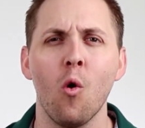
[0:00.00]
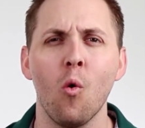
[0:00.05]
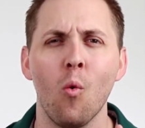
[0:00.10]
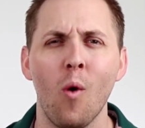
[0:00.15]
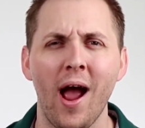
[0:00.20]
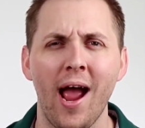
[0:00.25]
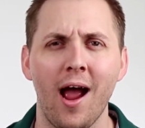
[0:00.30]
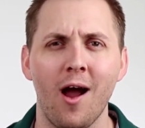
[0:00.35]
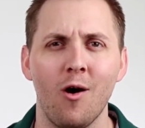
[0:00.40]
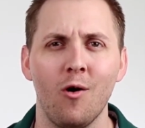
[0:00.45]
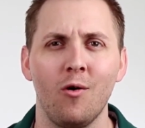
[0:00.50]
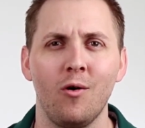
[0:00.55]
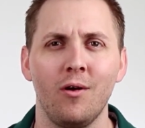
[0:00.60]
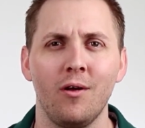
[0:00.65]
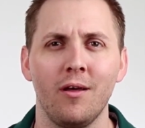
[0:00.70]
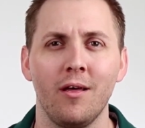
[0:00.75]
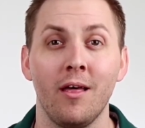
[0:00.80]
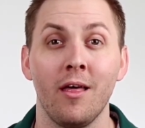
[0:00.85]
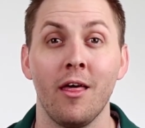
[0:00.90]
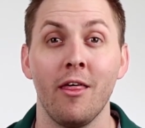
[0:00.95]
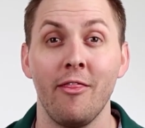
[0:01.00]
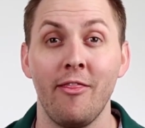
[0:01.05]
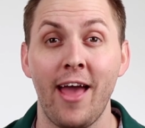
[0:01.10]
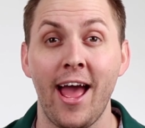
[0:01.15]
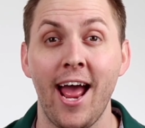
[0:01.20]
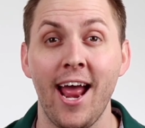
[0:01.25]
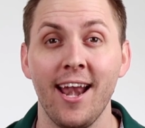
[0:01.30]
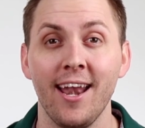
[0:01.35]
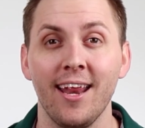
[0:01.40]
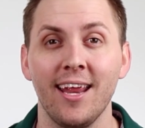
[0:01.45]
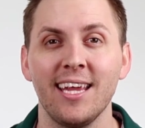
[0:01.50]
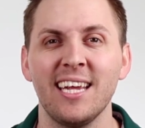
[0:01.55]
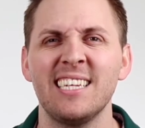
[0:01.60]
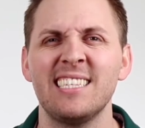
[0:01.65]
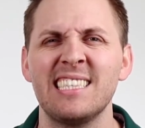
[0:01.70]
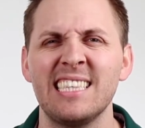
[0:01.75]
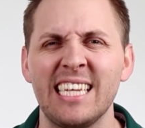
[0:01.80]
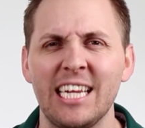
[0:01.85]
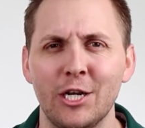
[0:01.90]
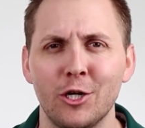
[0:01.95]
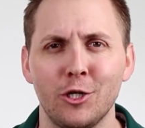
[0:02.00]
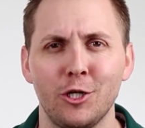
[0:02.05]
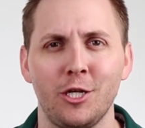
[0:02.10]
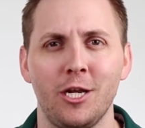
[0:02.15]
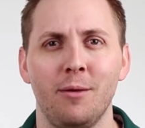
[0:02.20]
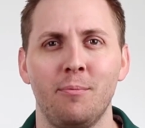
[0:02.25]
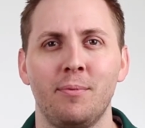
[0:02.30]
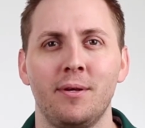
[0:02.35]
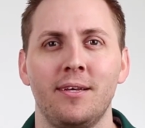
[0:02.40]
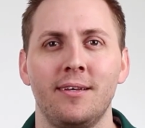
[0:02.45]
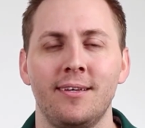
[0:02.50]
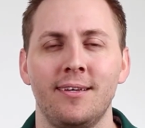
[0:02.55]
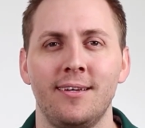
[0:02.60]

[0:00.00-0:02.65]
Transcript: wow, that is leadership?